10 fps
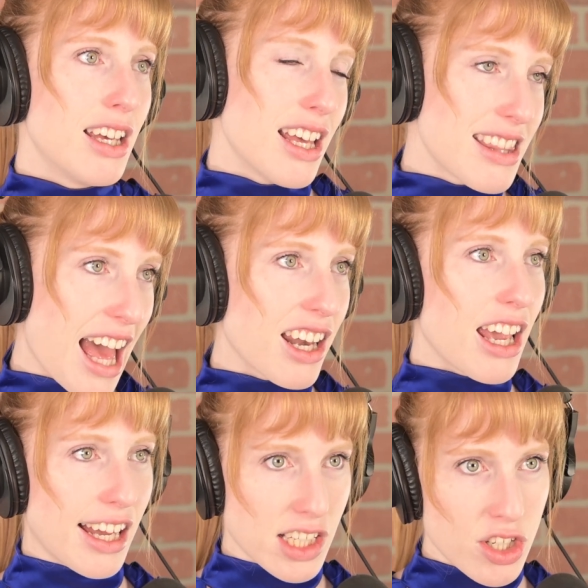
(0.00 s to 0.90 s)
that
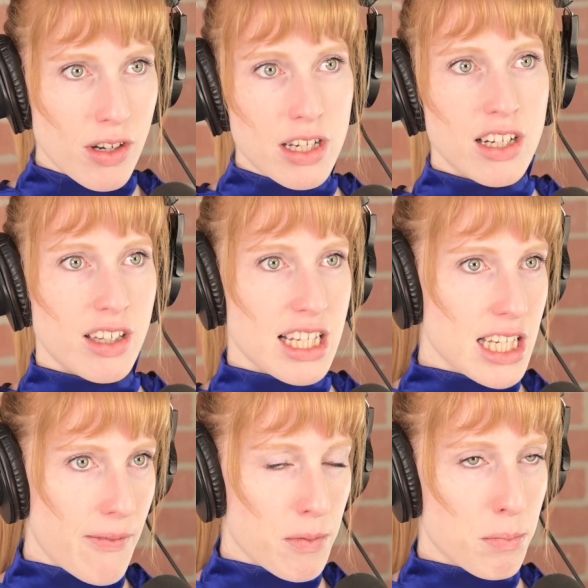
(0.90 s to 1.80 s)
extra nearly
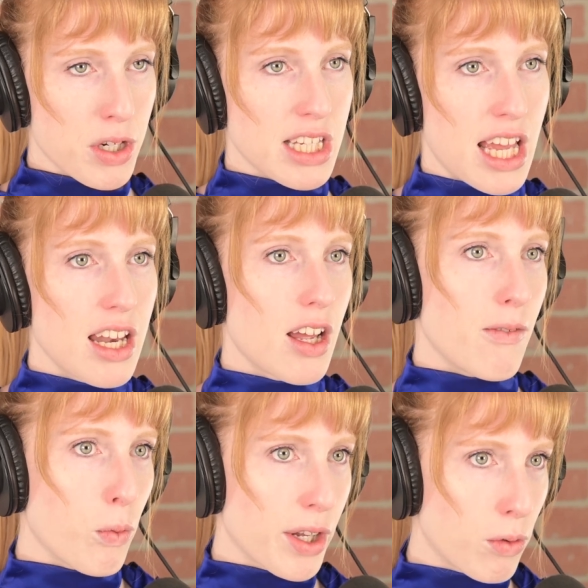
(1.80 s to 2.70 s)
7% of
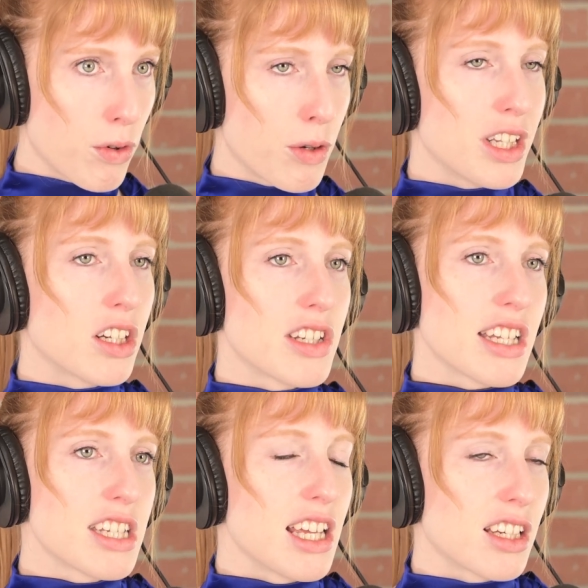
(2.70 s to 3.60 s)
wiggle room in your debt
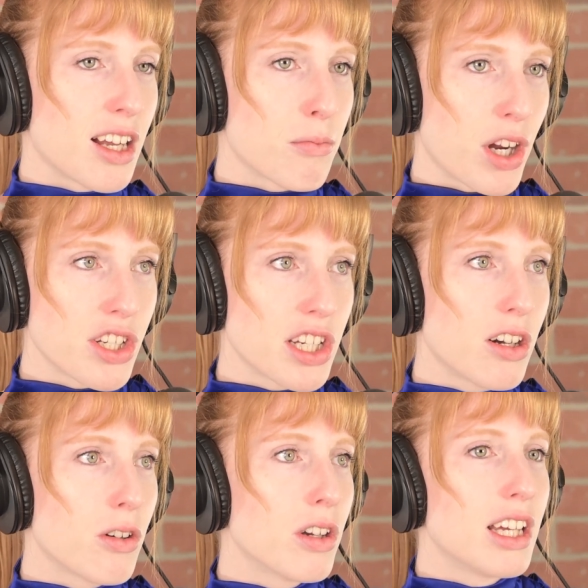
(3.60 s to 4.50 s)
to income ratio